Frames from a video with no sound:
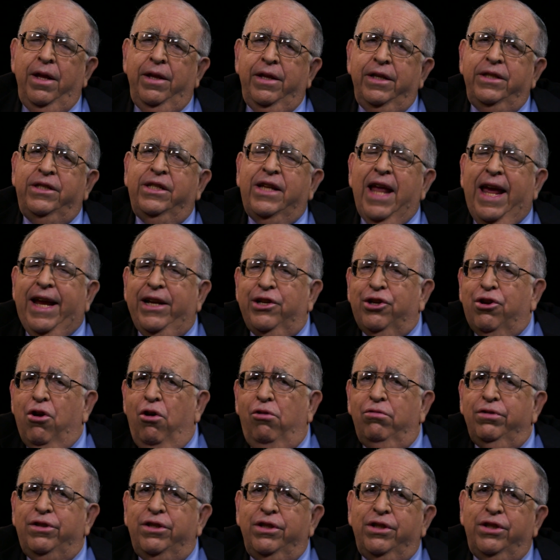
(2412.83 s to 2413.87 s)
The
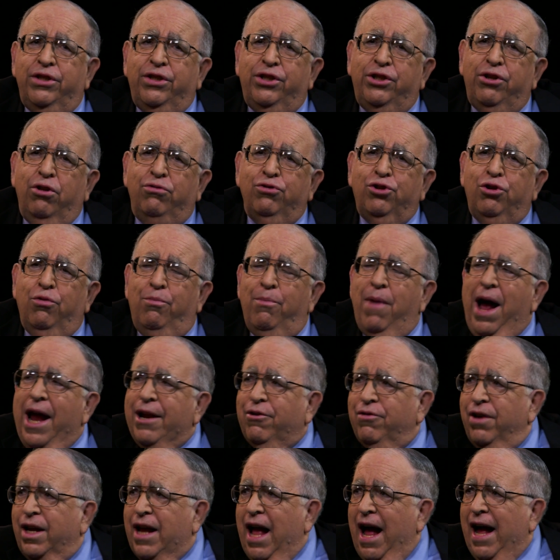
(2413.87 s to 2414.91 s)
Stagecoach is a social
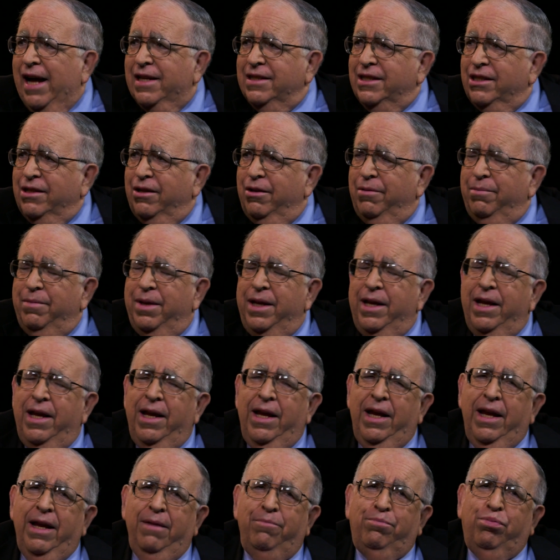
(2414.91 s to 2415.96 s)
microcosm.
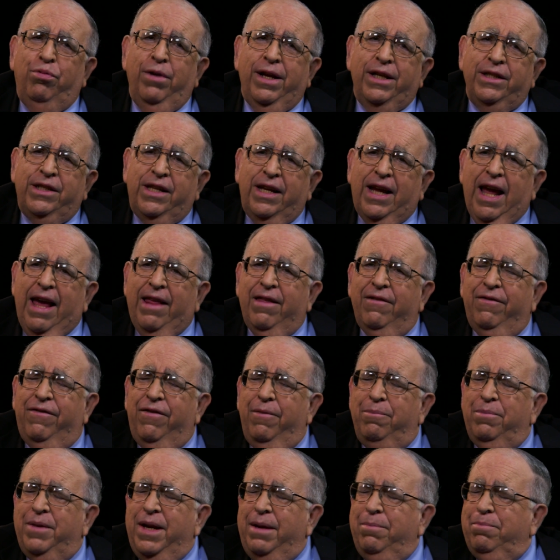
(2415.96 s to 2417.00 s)
It brings together
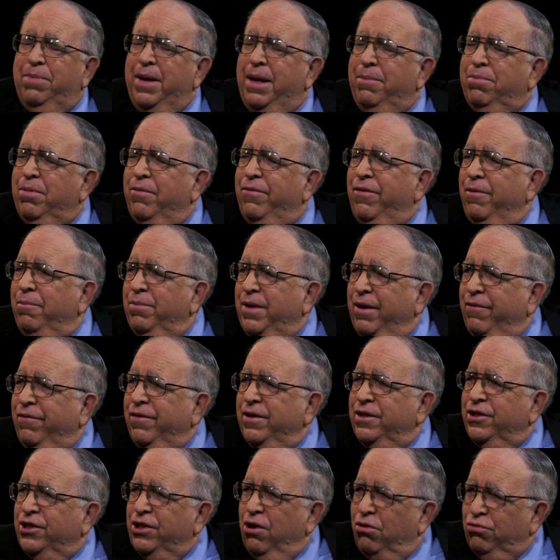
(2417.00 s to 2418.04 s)
people from
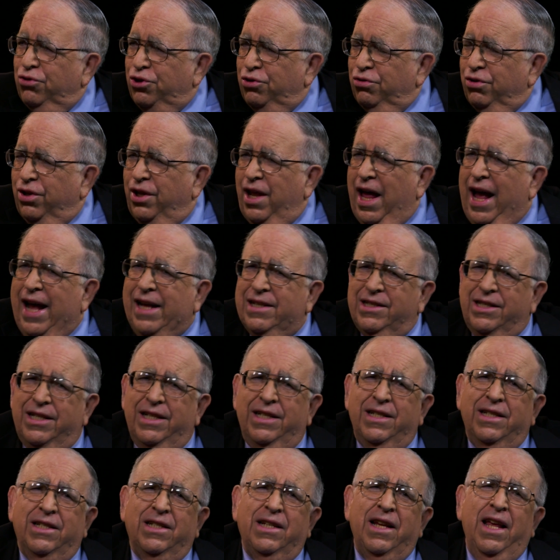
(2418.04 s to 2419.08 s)
different social
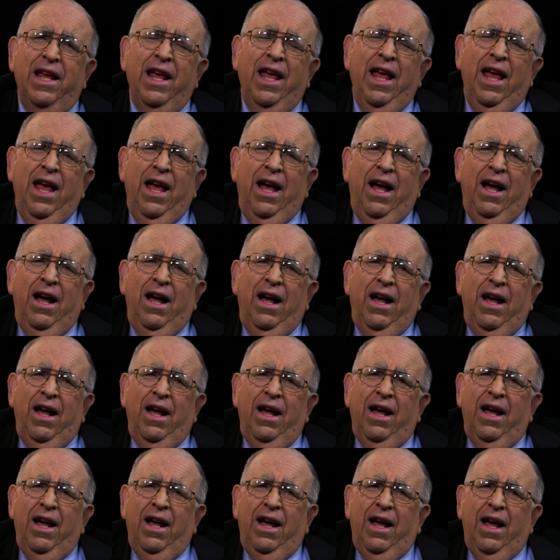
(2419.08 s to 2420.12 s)
classes,
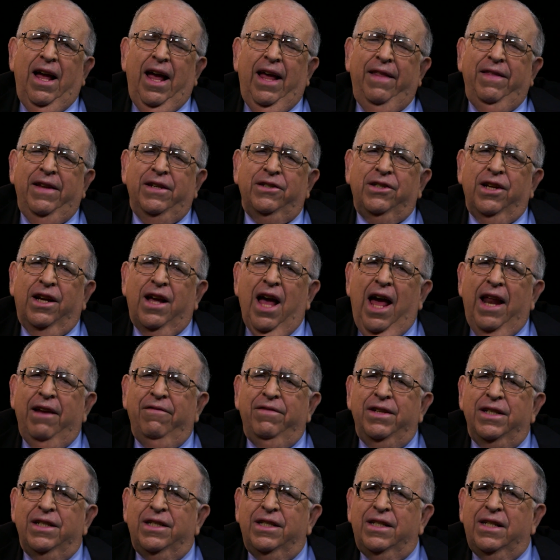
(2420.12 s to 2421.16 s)
and there's a kind
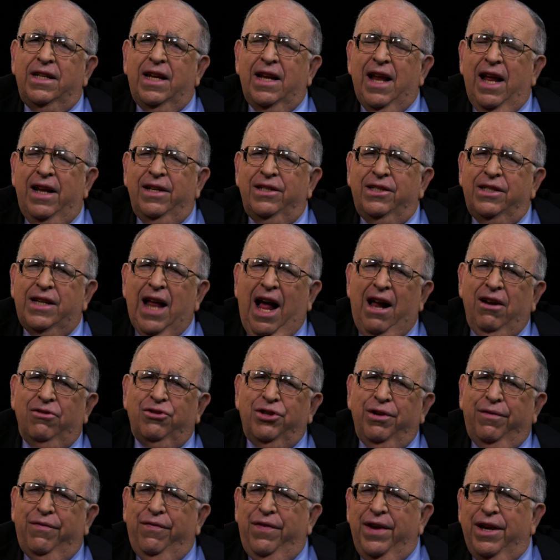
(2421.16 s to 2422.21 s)
of
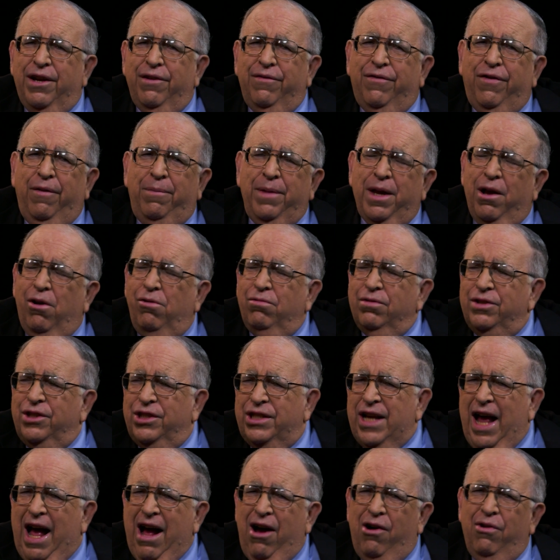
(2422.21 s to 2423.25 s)
nostalgic figure from the Old
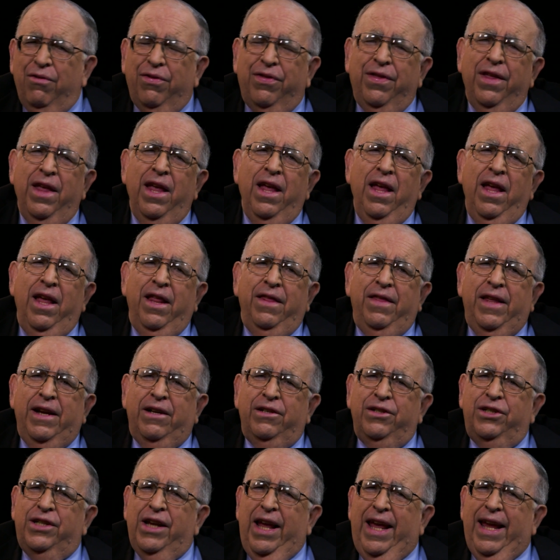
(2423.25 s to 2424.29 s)
South.
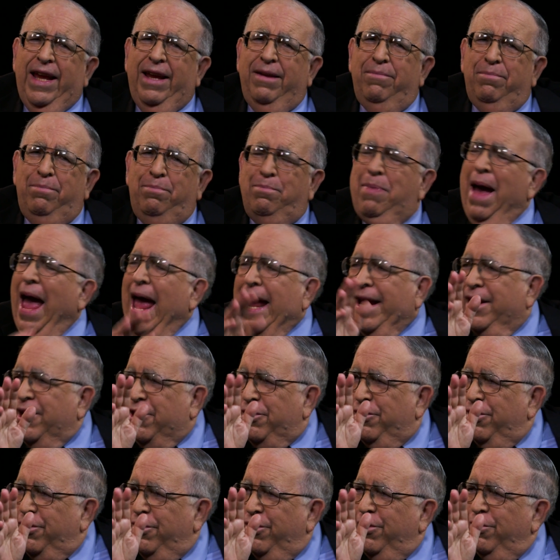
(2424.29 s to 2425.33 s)
There's a
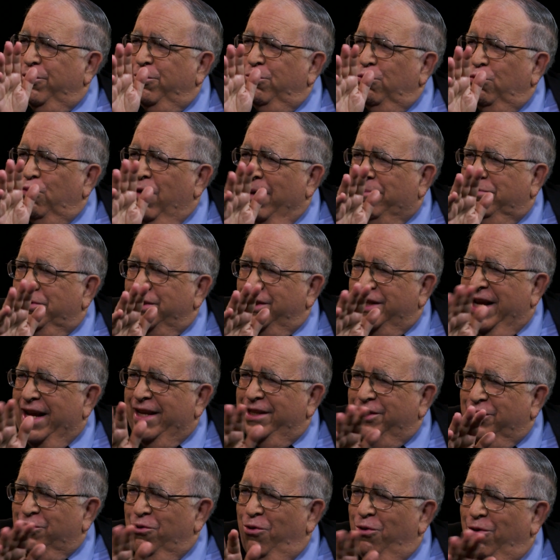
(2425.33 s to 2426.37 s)
banker who
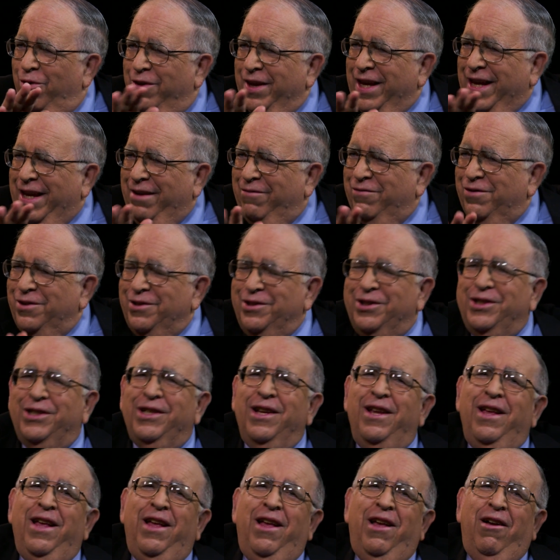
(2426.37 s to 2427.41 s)
represents all the evils
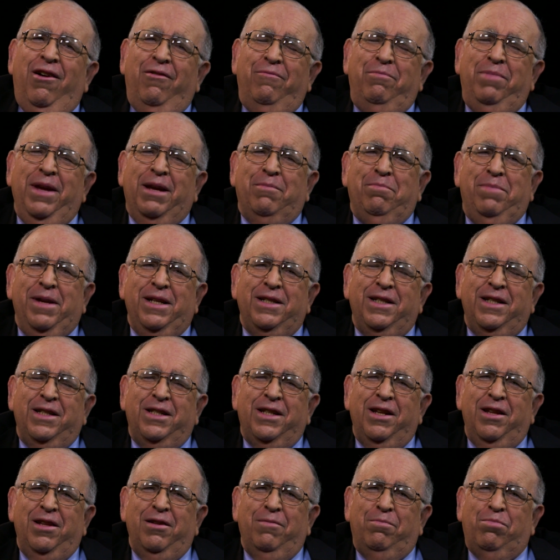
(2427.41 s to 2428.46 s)
of big
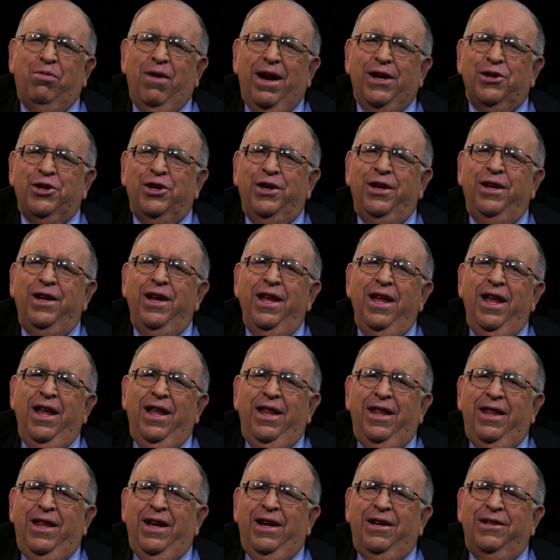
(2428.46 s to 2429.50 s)
business and the Depression.
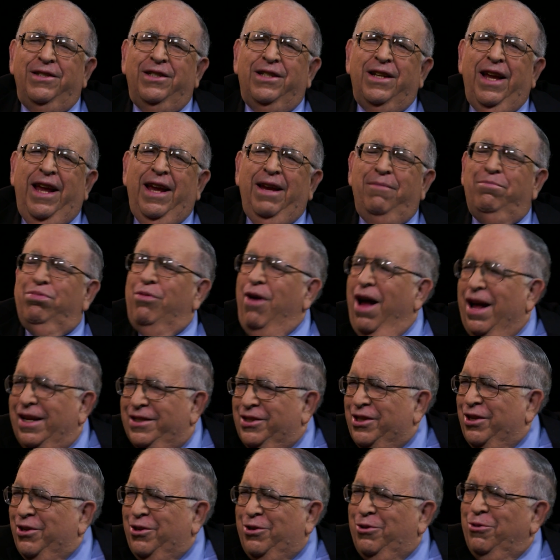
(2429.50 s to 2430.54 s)
There's a
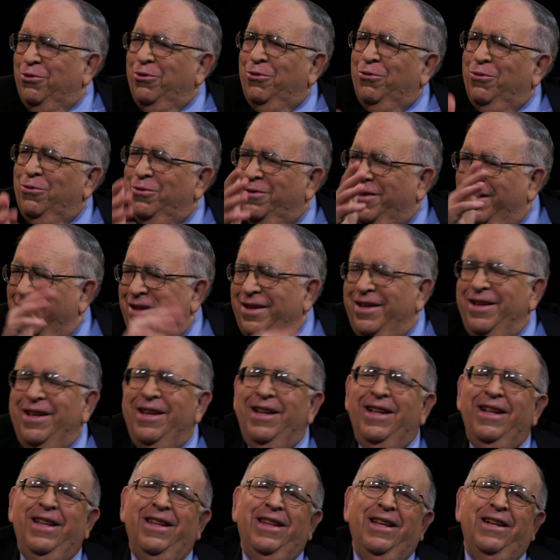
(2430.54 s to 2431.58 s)
prostitute.
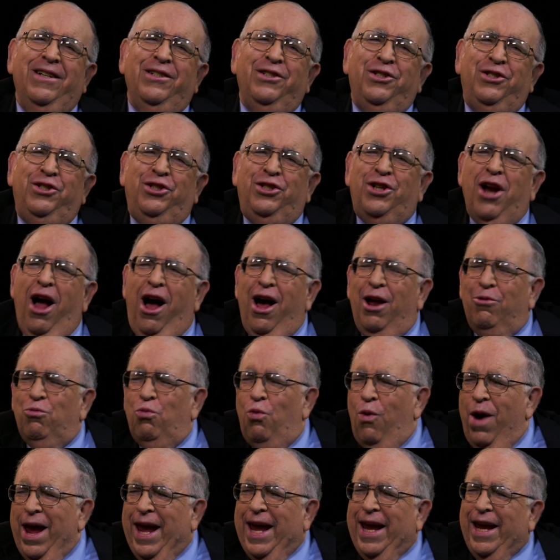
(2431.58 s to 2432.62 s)
There's
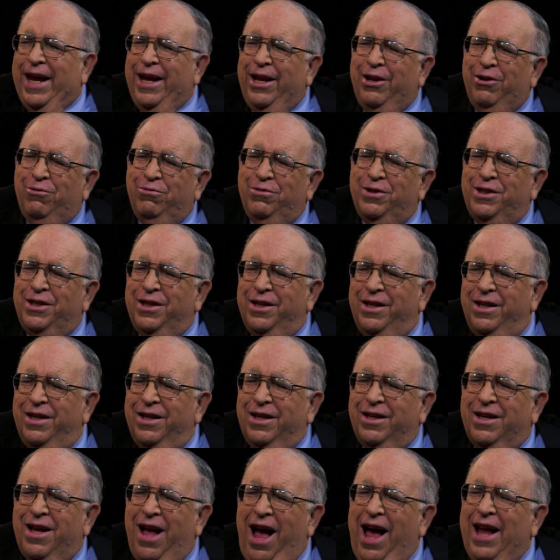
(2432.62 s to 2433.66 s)
John Wayne, who's
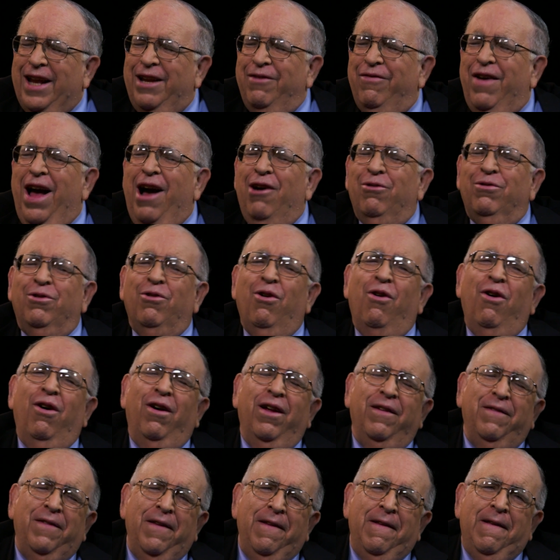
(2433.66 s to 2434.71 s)
a kind of
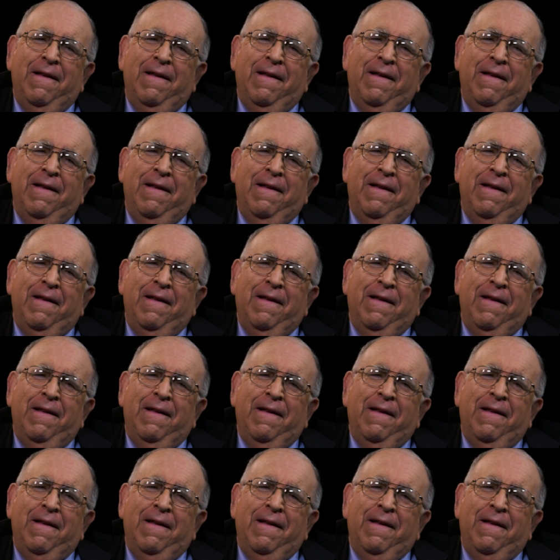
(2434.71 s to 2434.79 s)
outlaw.